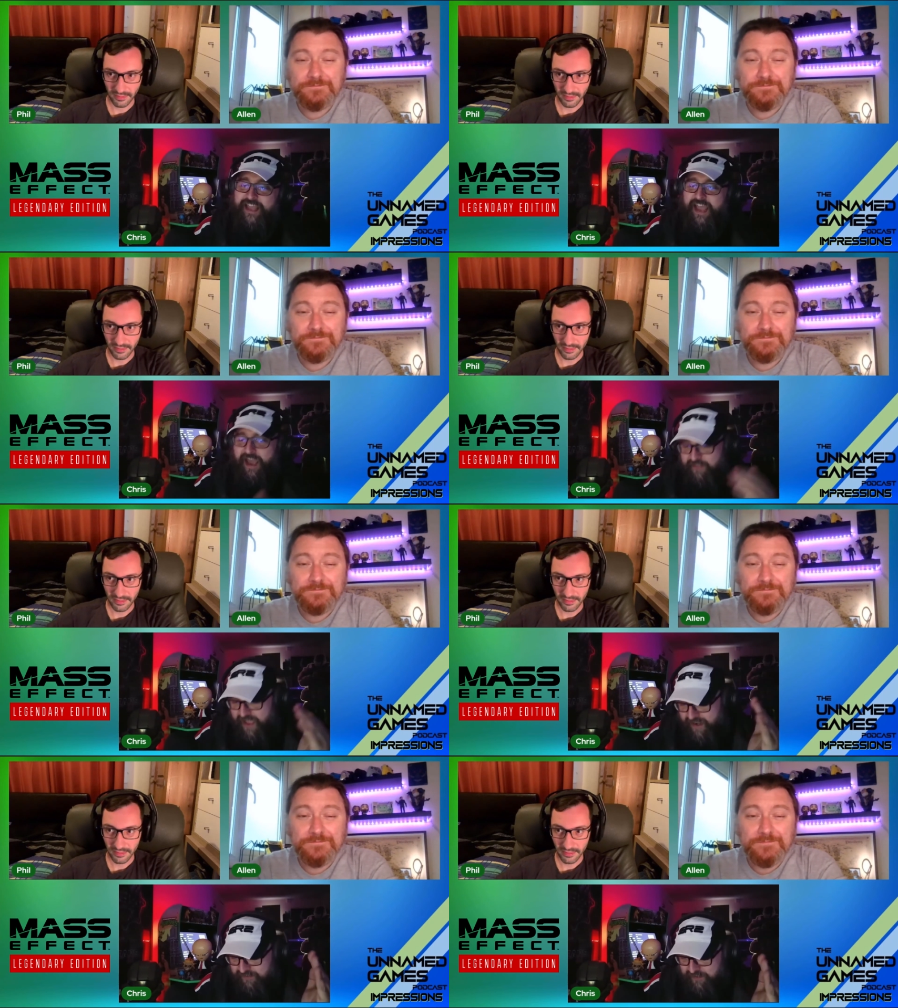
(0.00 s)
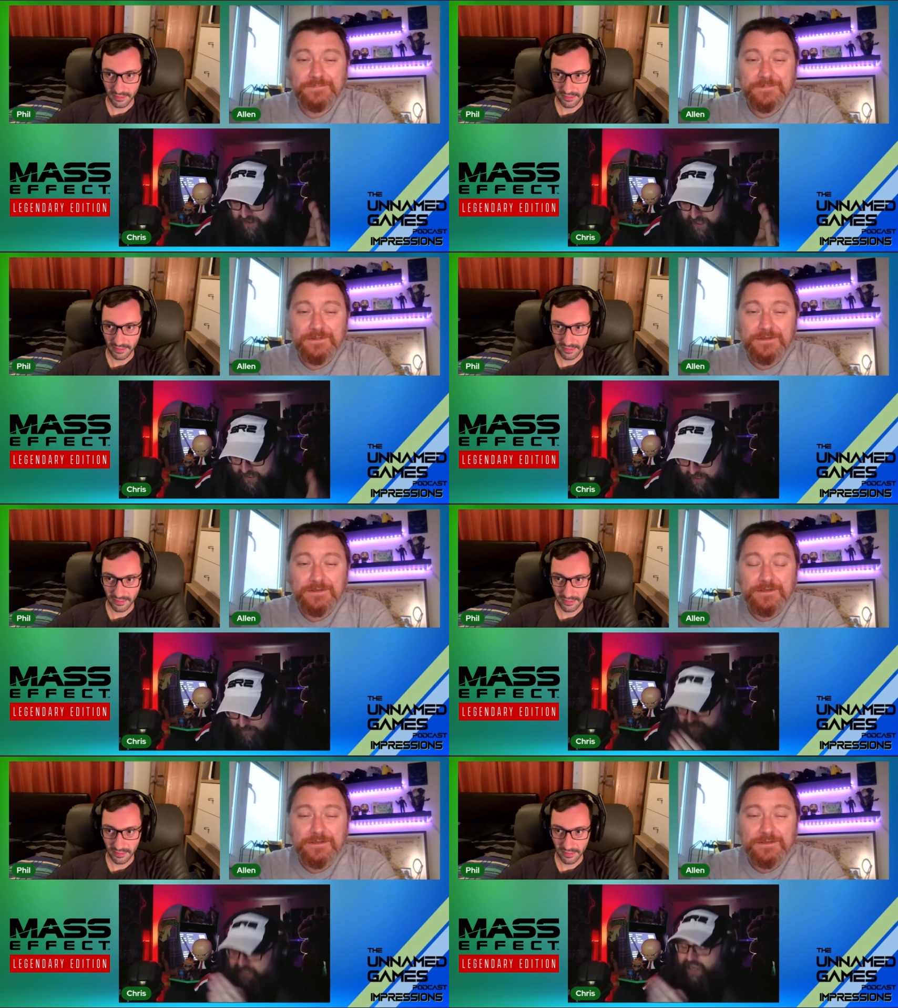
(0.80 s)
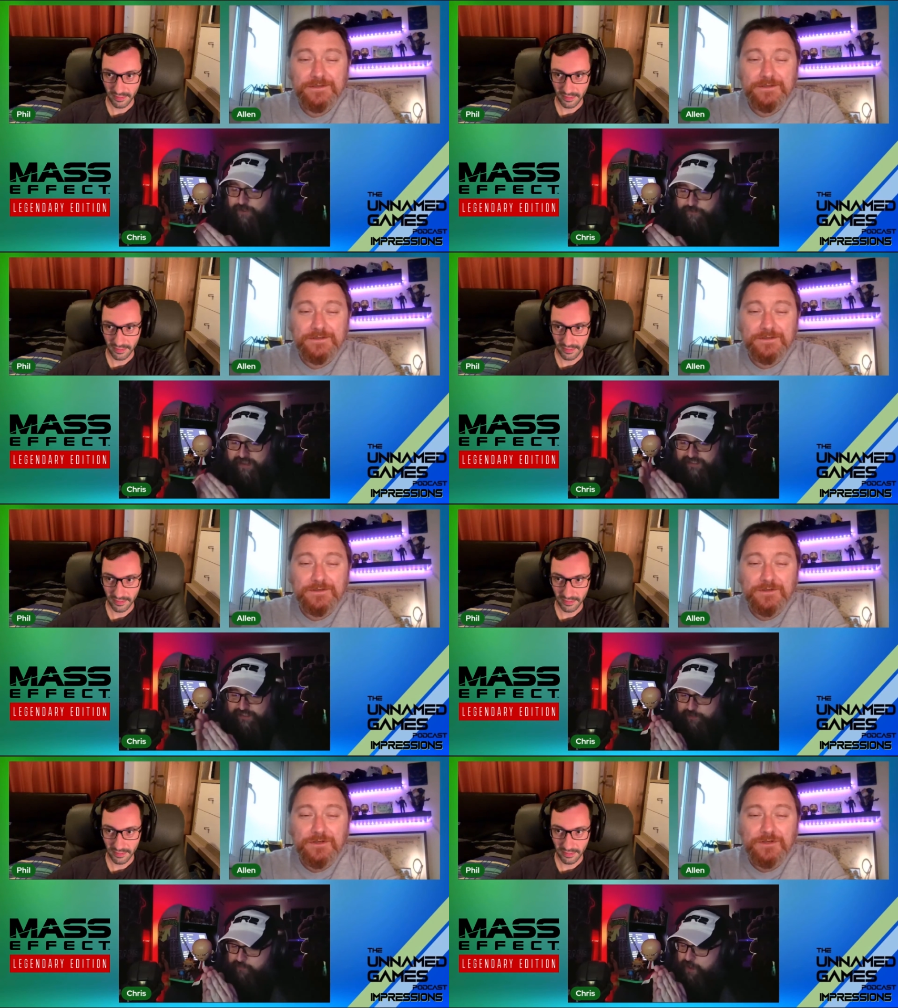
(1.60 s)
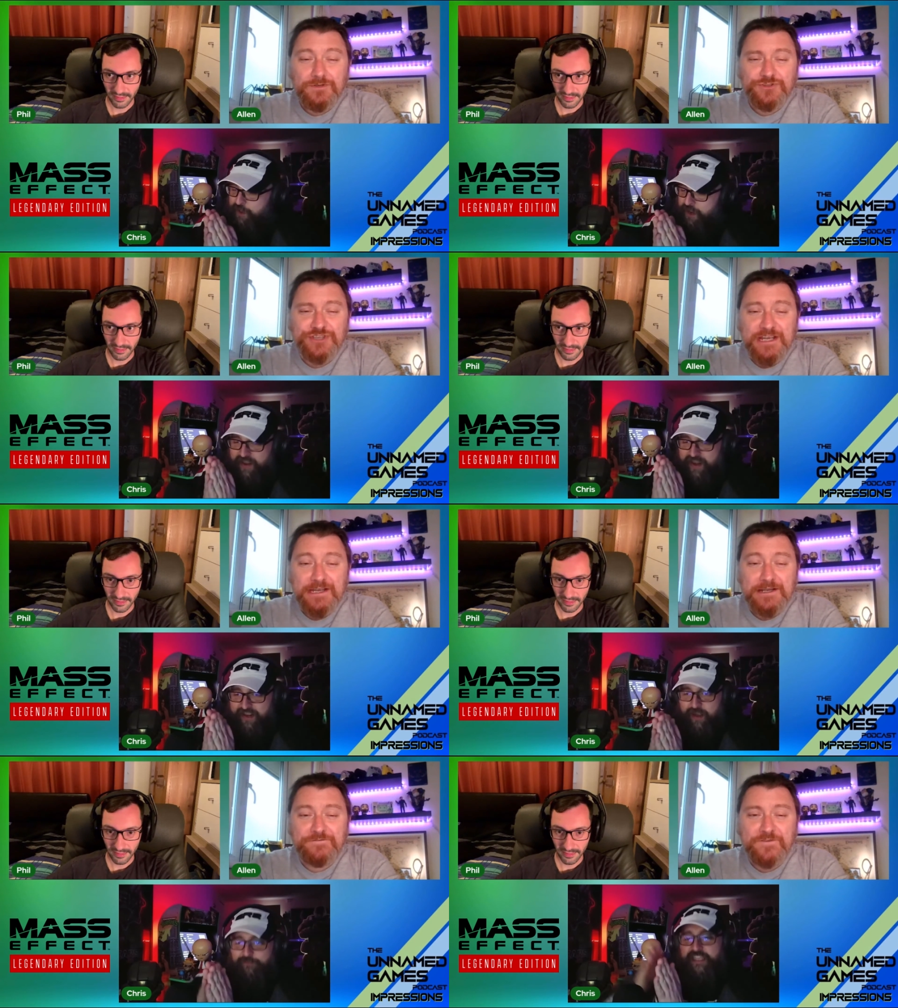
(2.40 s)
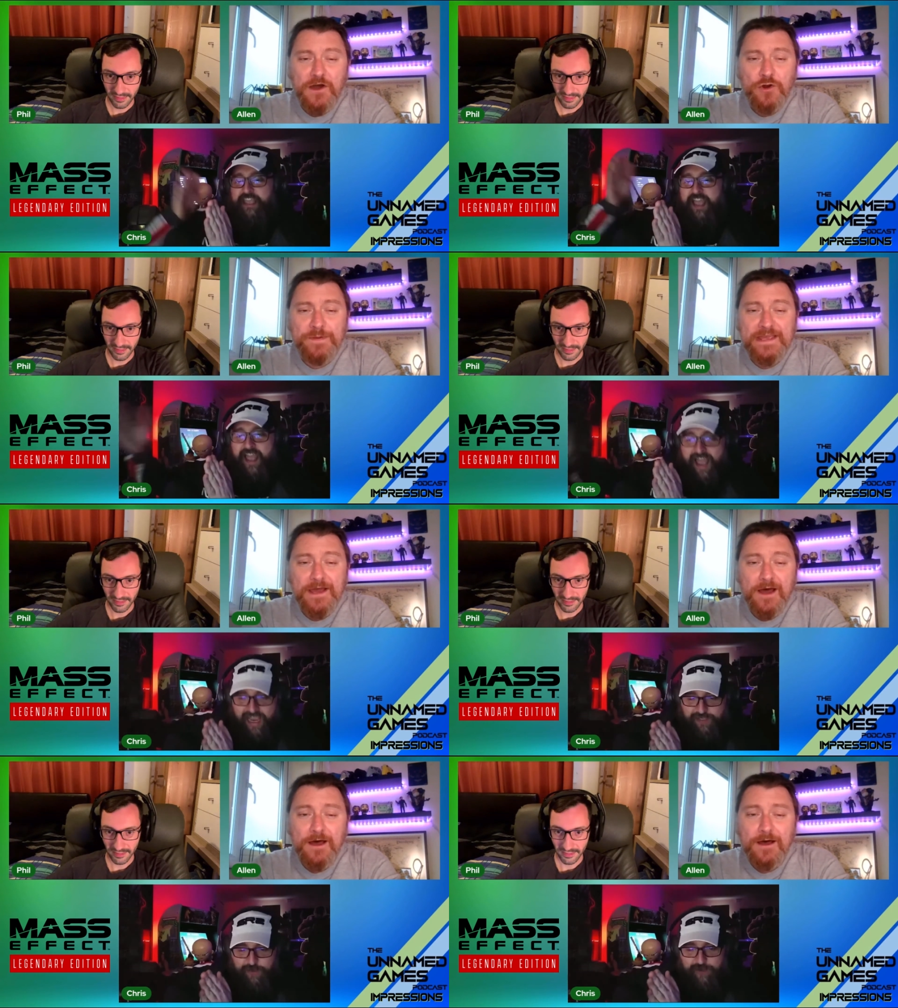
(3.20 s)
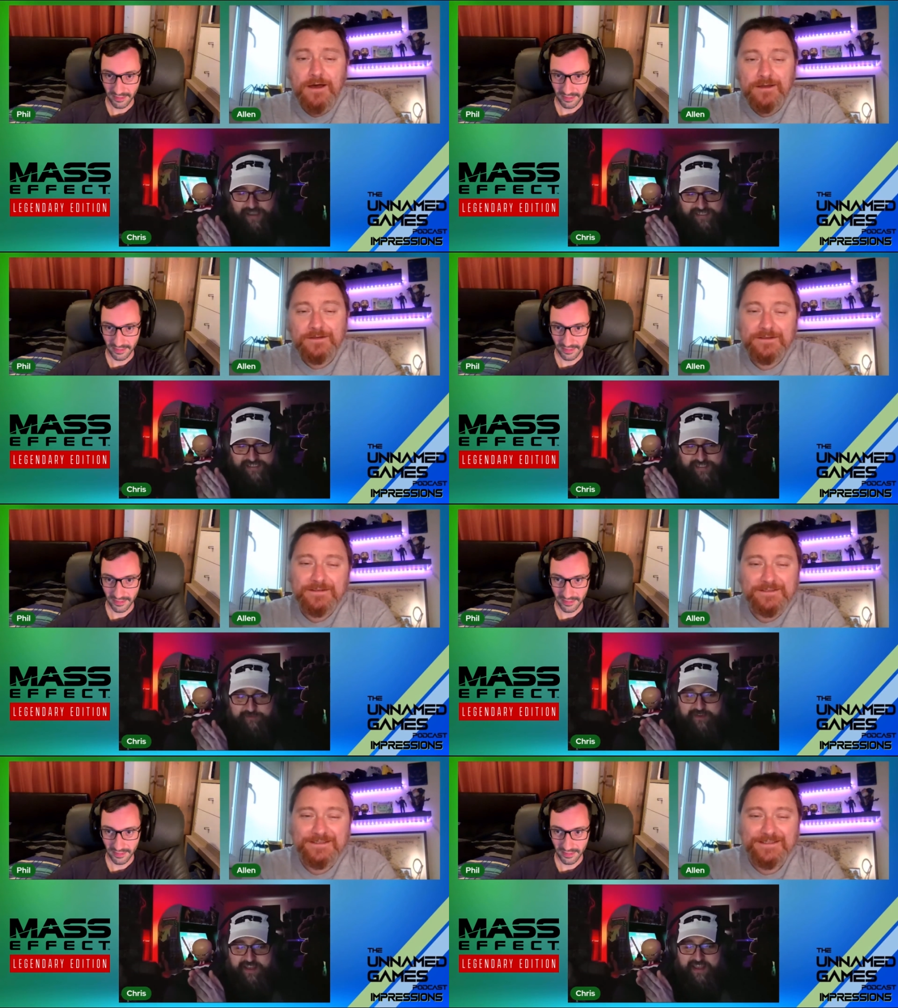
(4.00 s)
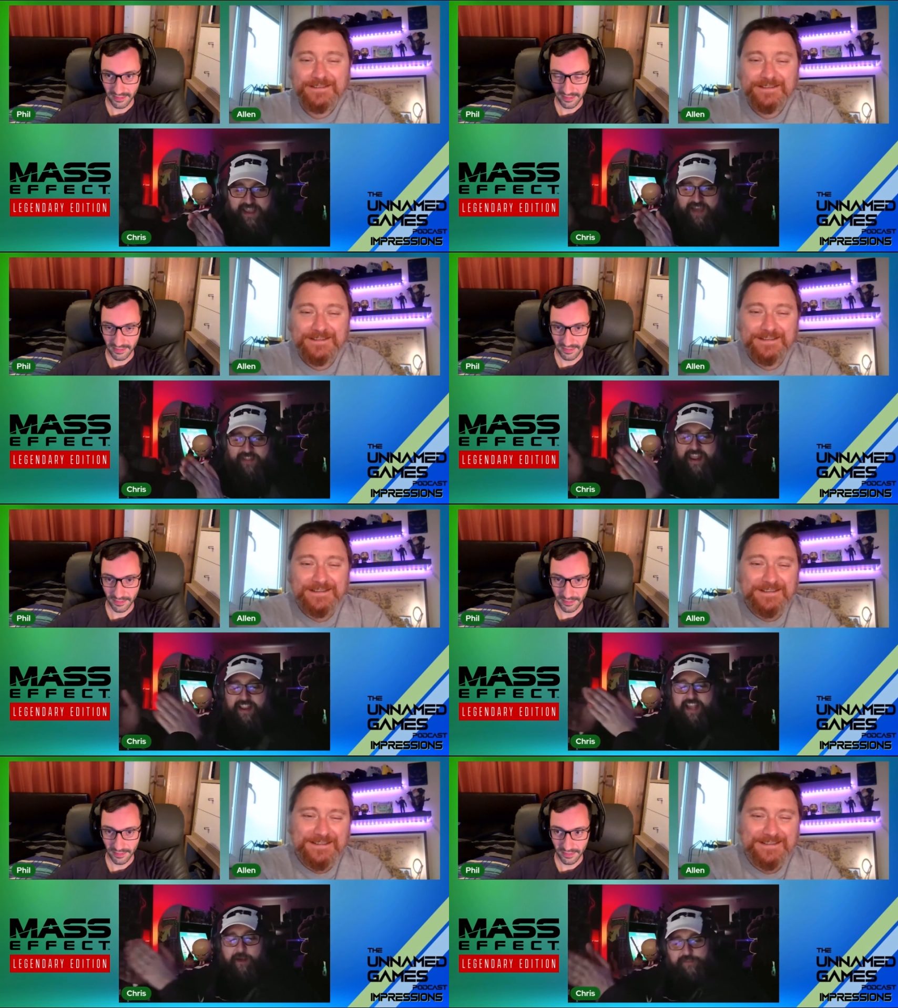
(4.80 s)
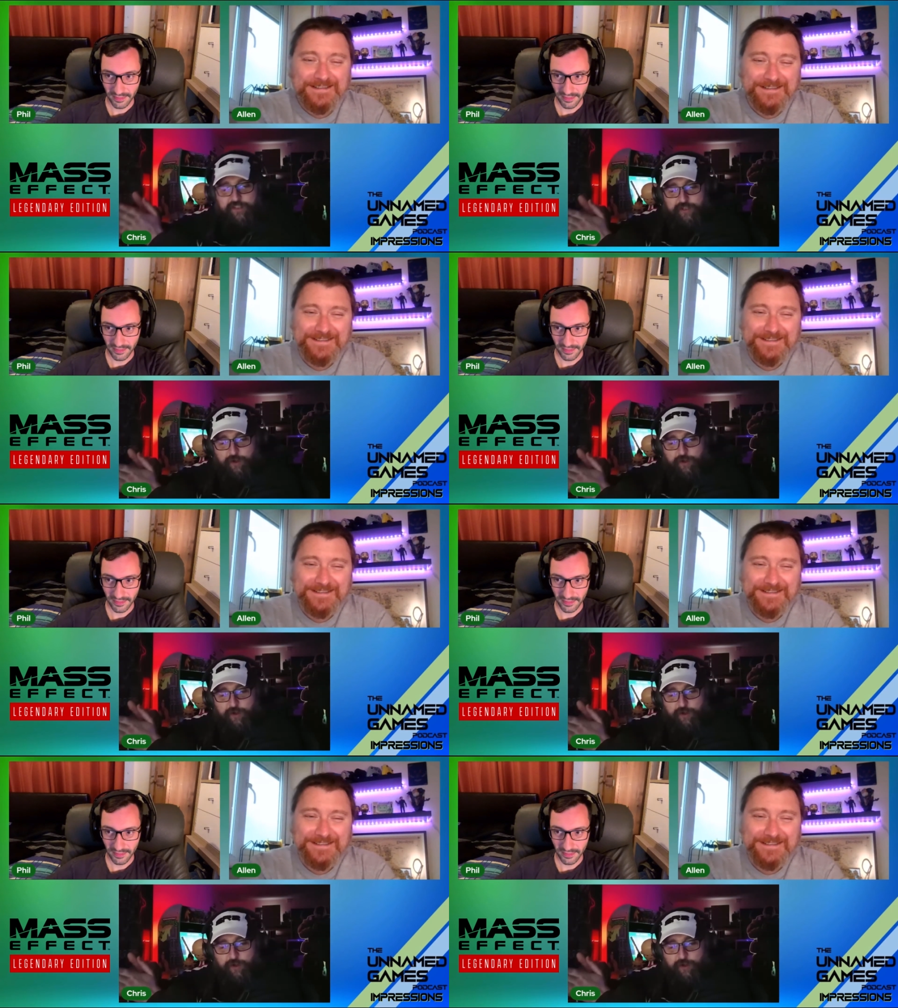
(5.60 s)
Speaker 1: and then in comes the casual racism, and then in See, comes the actual racism, and then in comes the God